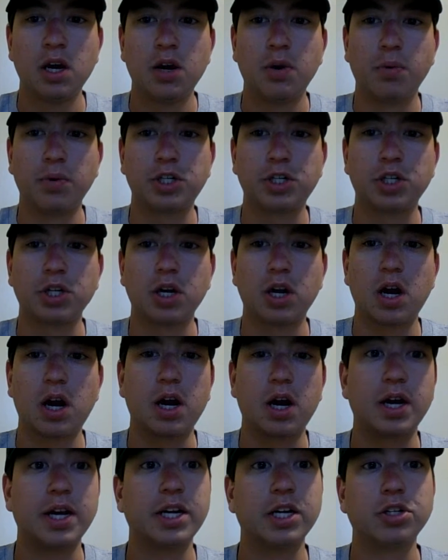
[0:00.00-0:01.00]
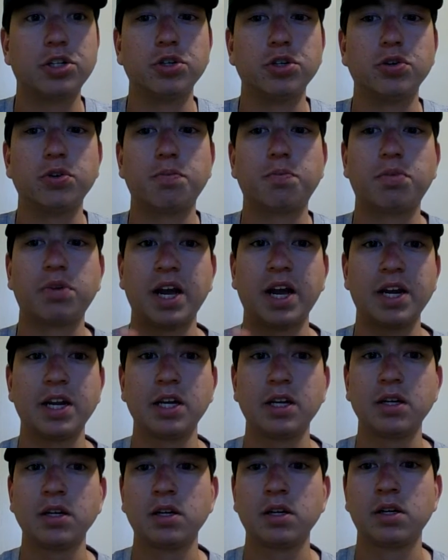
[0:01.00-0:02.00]
which include
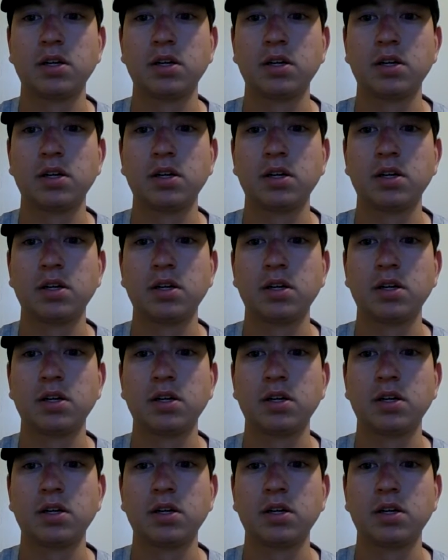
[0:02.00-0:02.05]
planning,